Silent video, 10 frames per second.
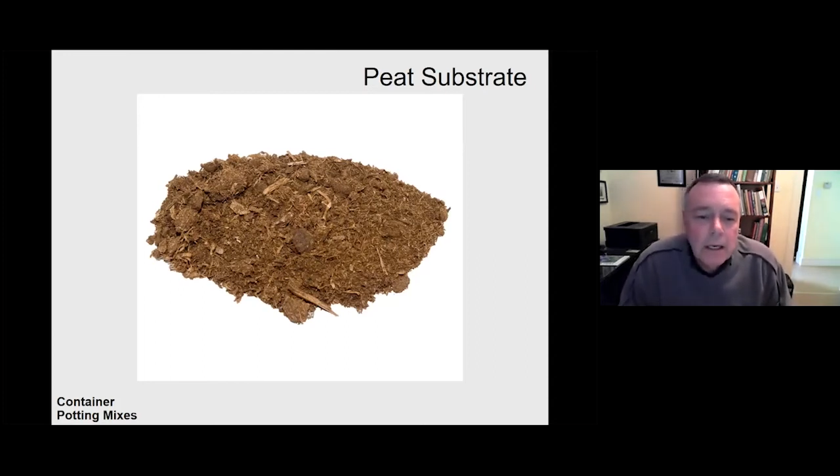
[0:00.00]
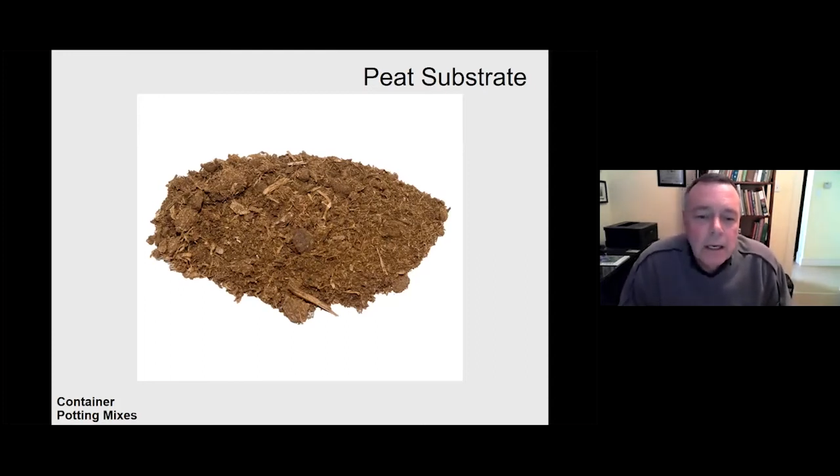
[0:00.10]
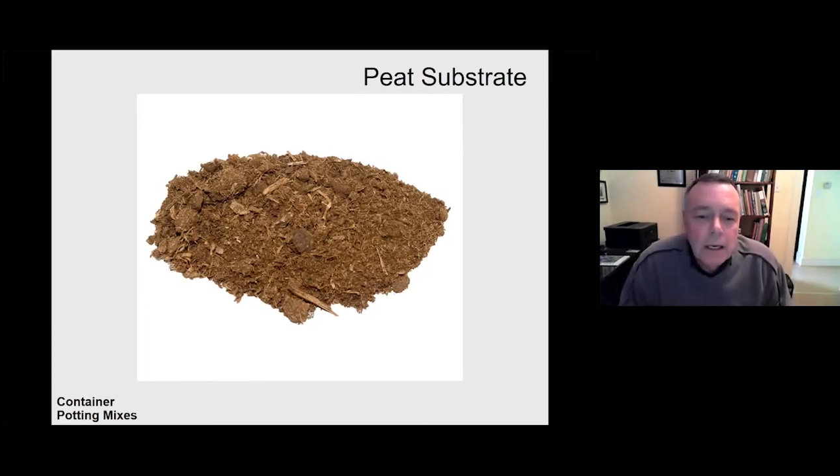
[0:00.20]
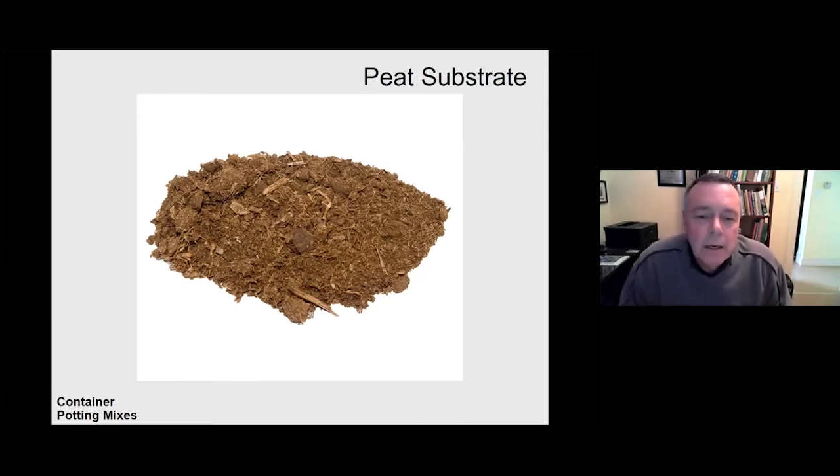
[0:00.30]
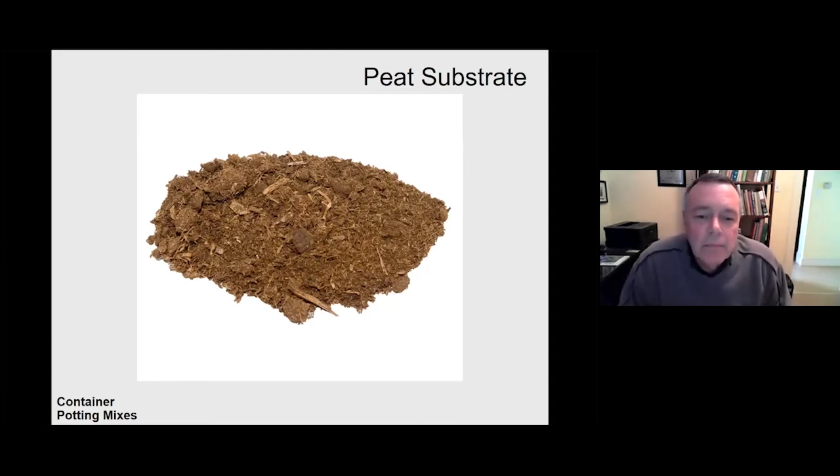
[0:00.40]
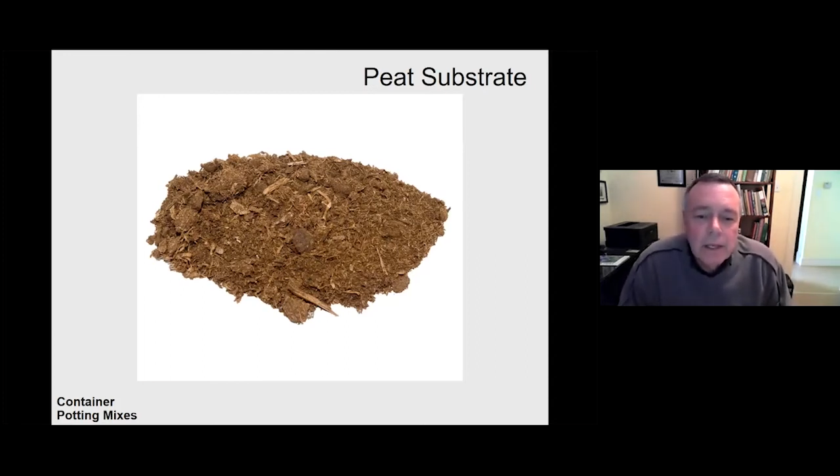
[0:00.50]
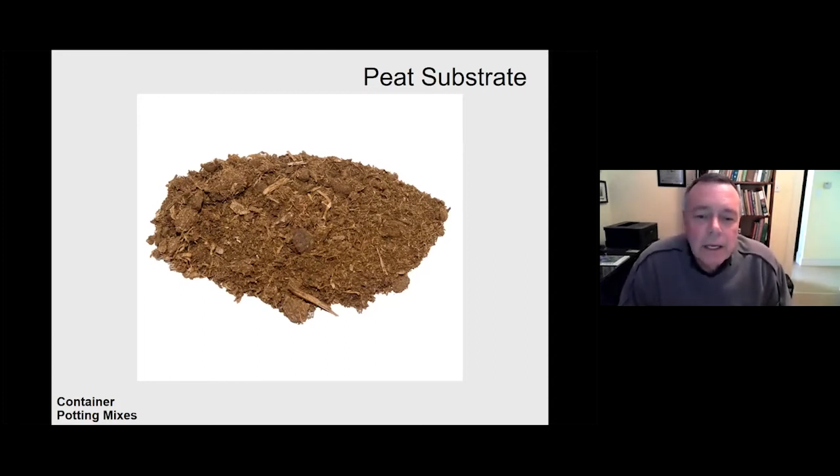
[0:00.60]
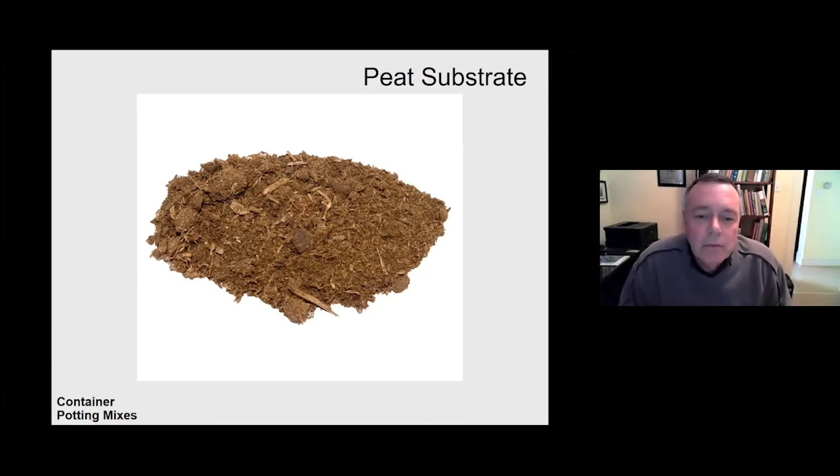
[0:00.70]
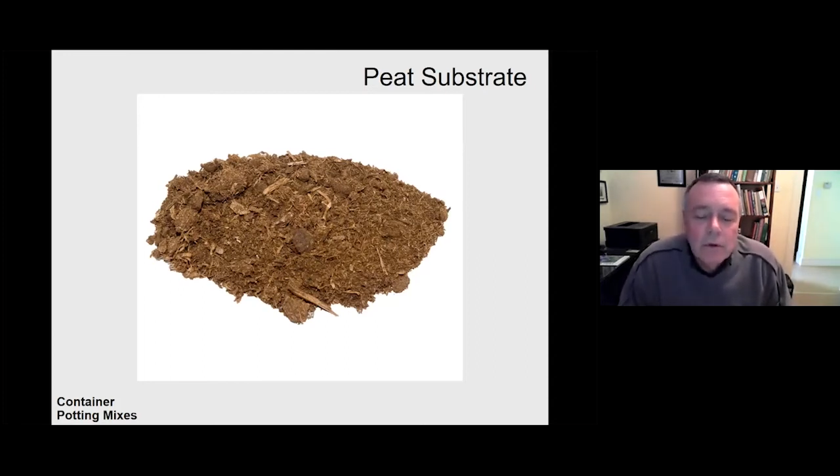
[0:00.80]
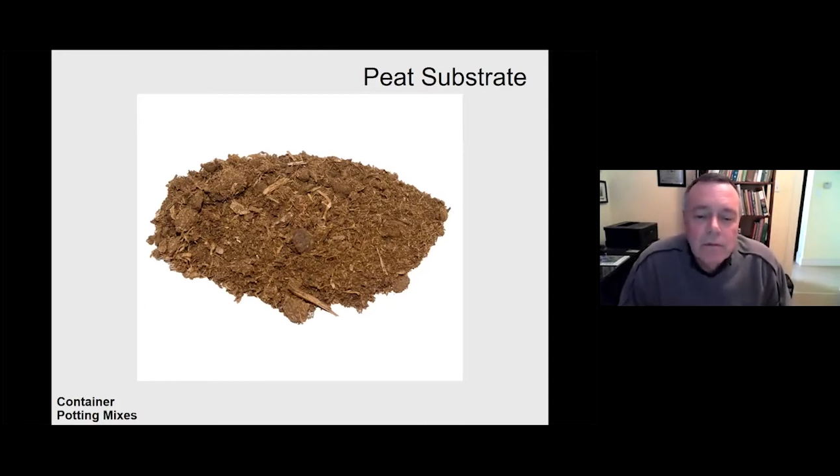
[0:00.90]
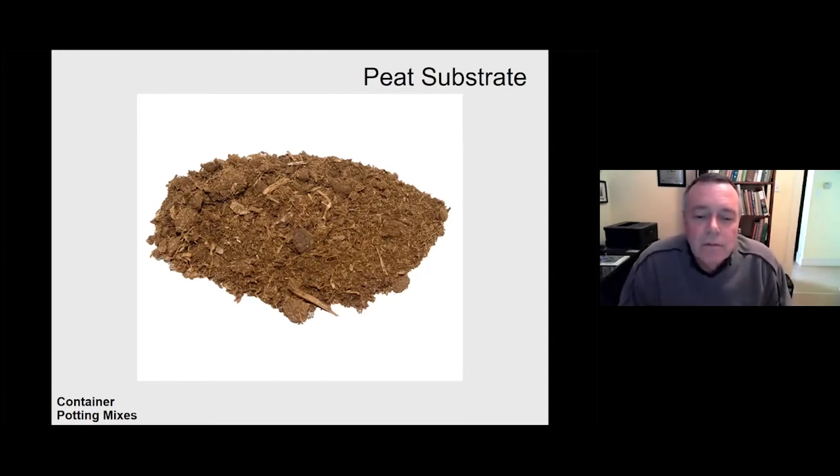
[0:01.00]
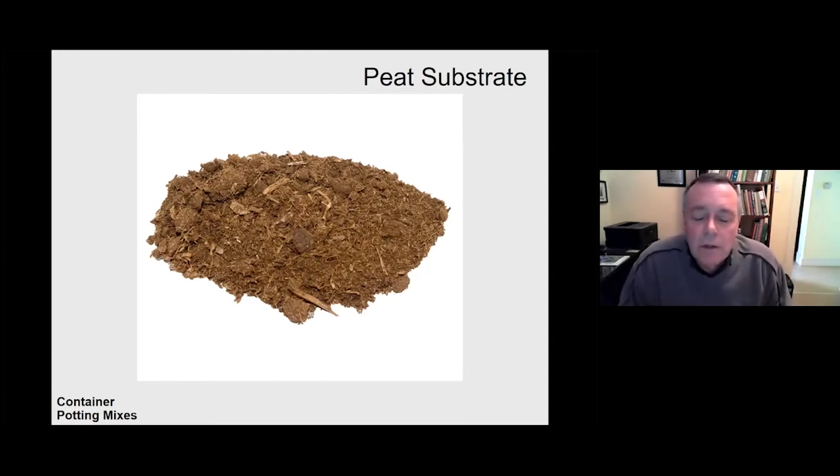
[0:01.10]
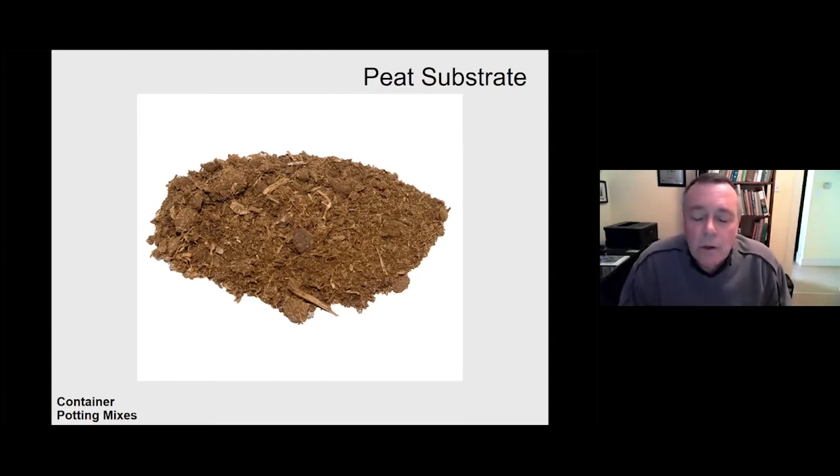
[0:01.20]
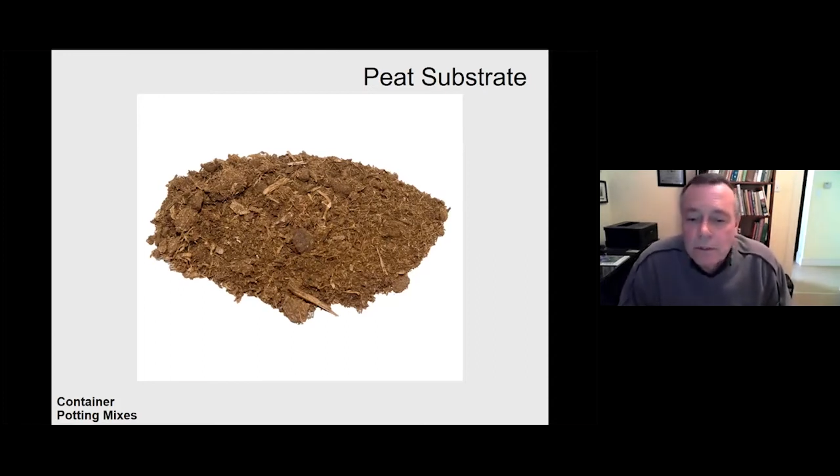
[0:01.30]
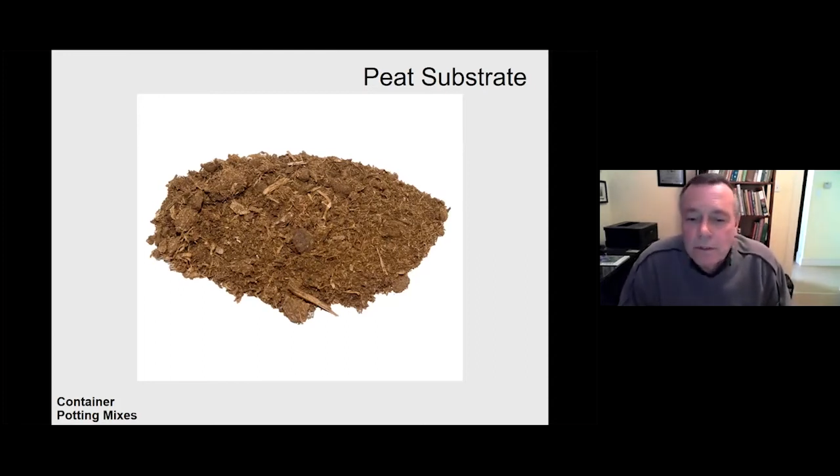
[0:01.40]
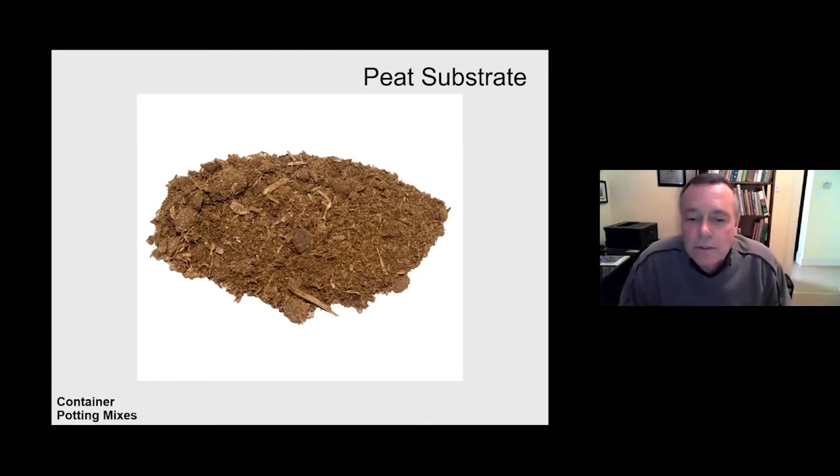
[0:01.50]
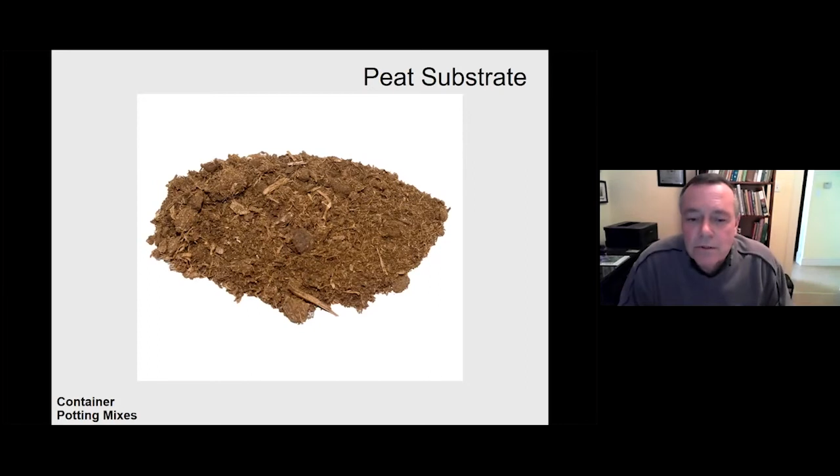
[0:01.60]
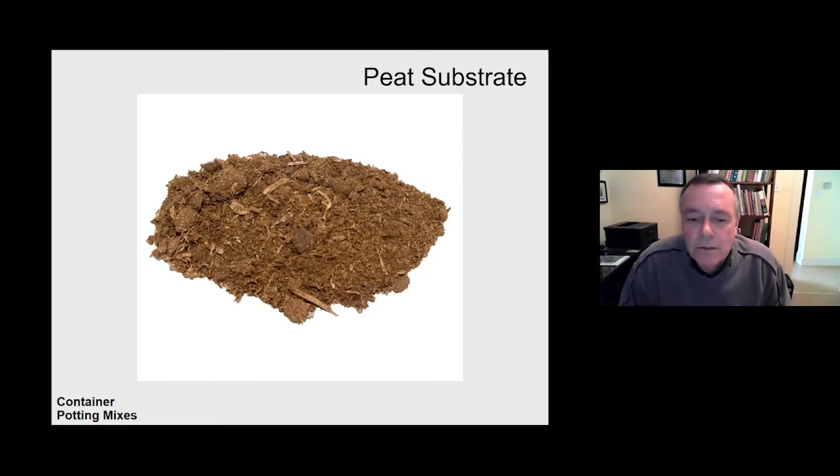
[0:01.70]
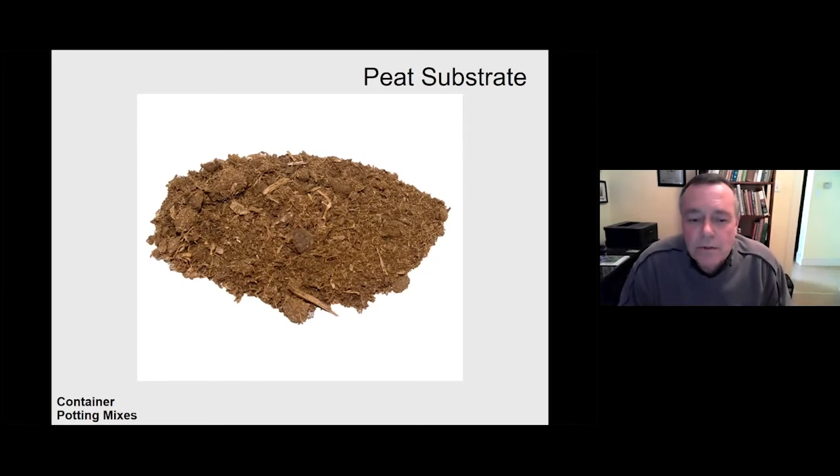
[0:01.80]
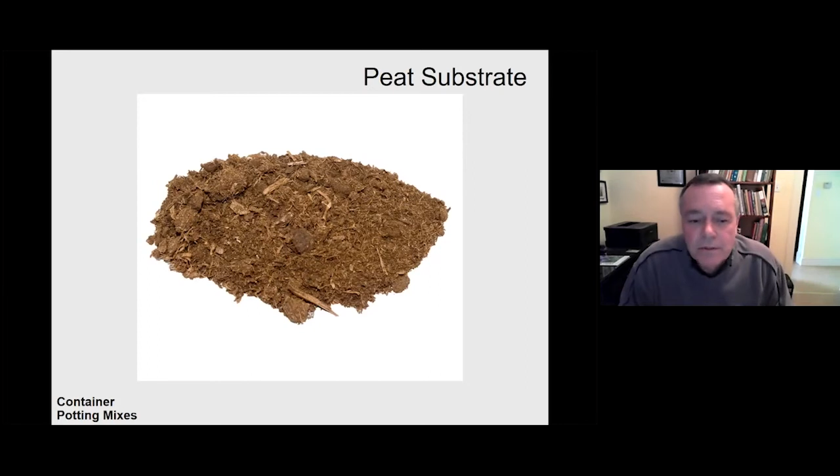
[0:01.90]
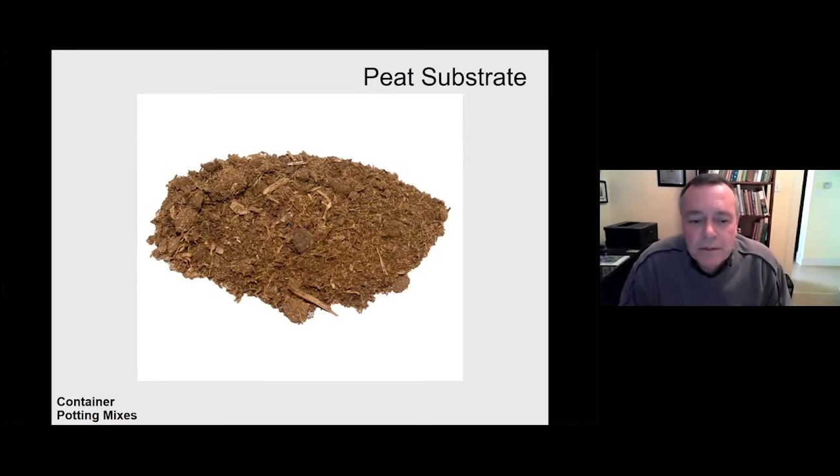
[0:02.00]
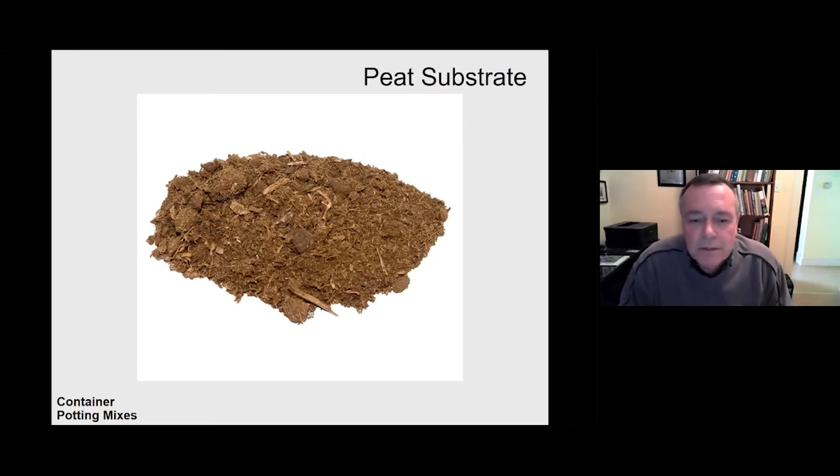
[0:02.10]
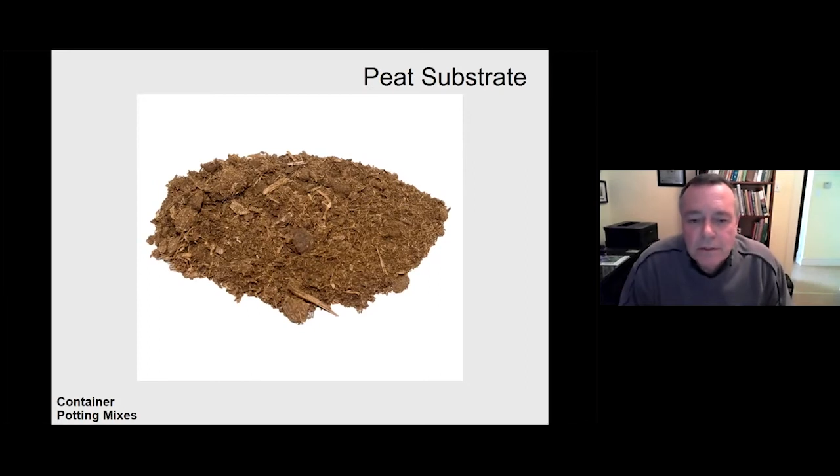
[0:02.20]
that will float to the surface